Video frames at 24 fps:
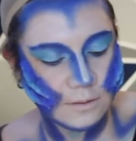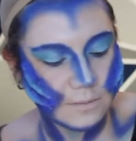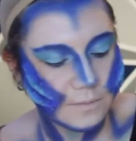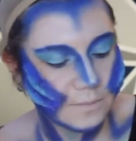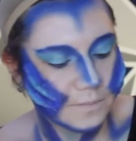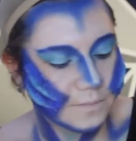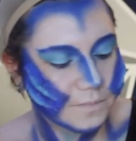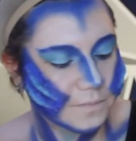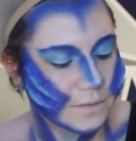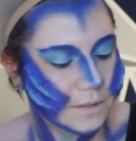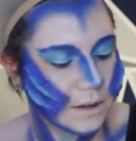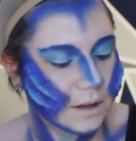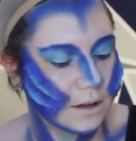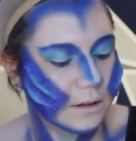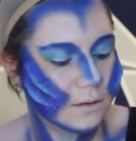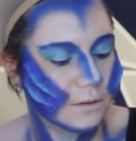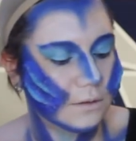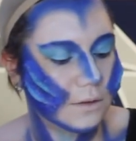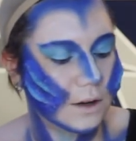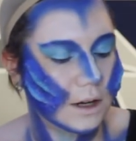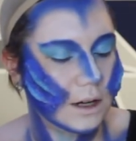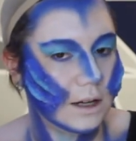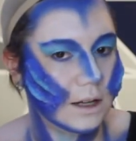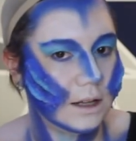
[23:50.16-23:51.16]
a
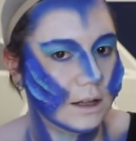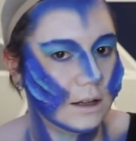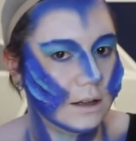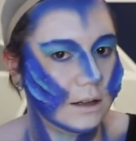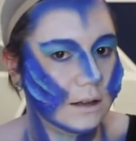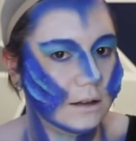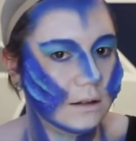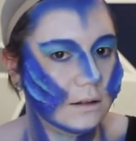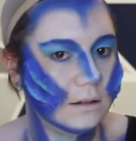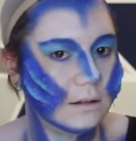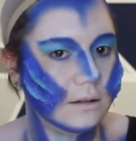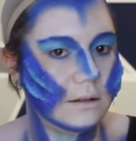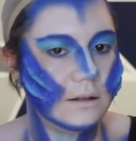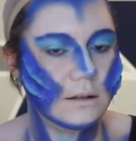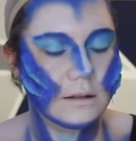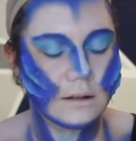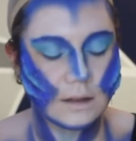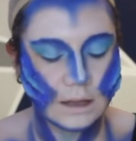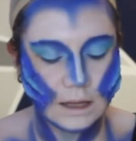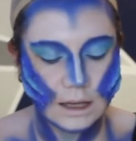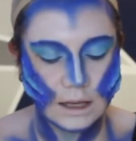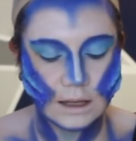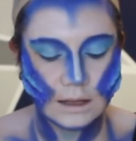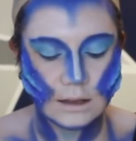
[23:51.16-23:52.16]
friend in
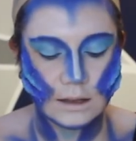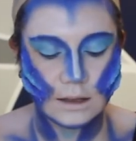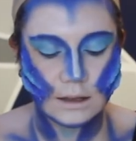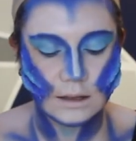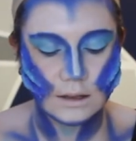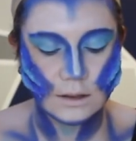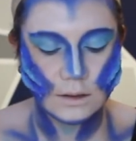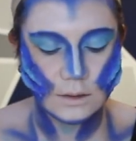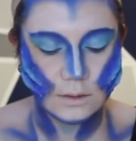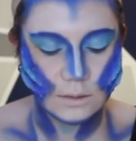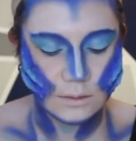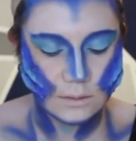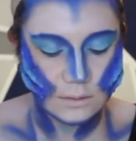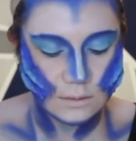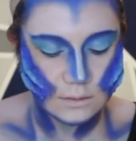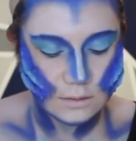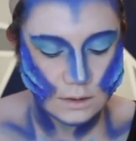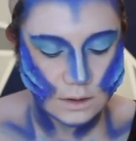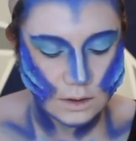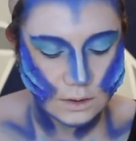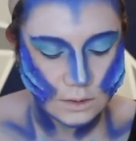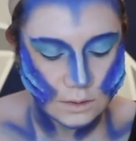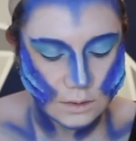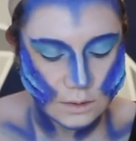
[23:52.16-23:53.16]
England who
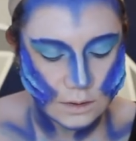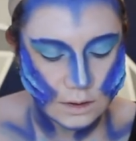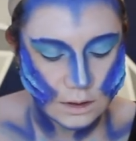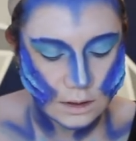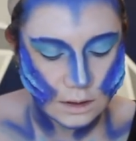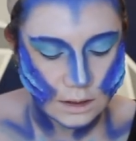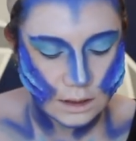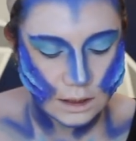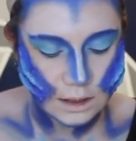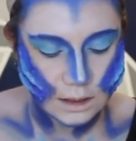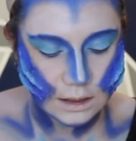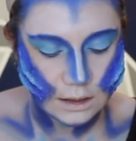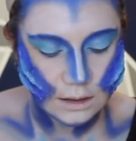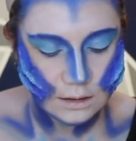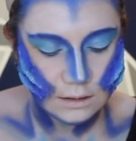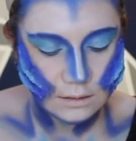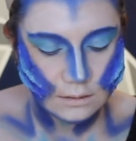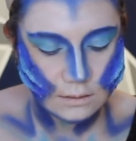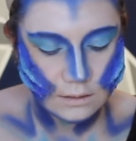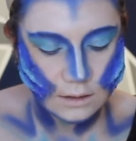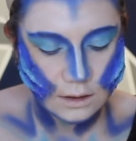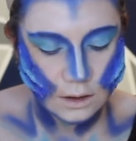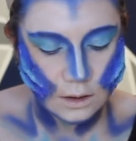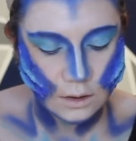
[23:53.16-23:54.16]
usually
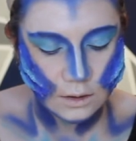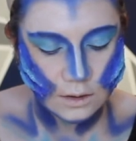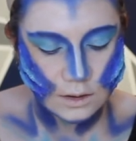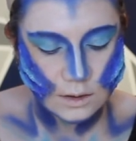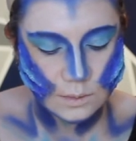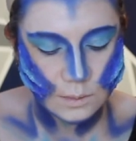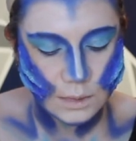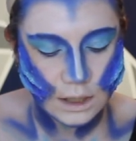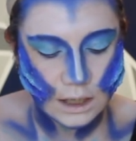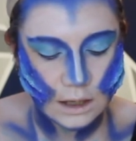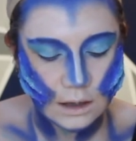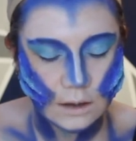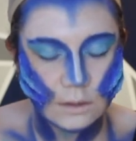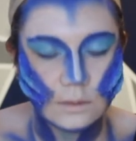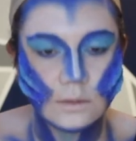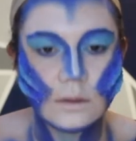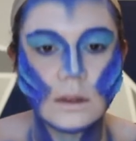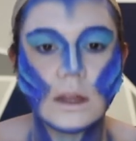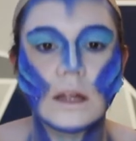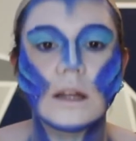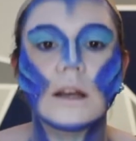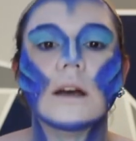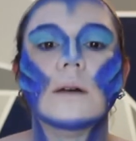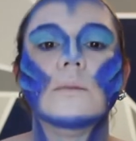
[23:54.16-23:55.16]
calls me out
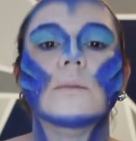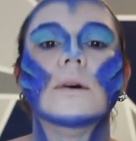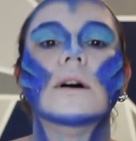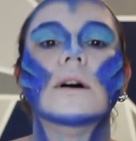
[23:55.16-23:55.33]
that I'm